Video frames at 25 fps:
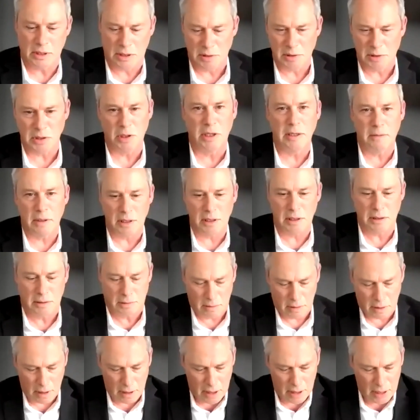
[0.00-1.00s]
Sorry,
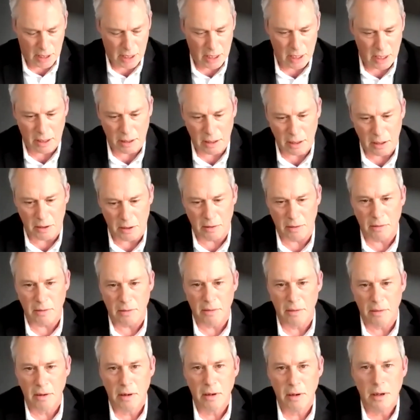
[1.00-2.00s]
I thought I had it
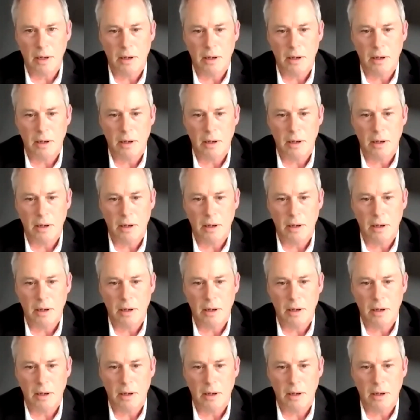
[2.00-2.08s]
here.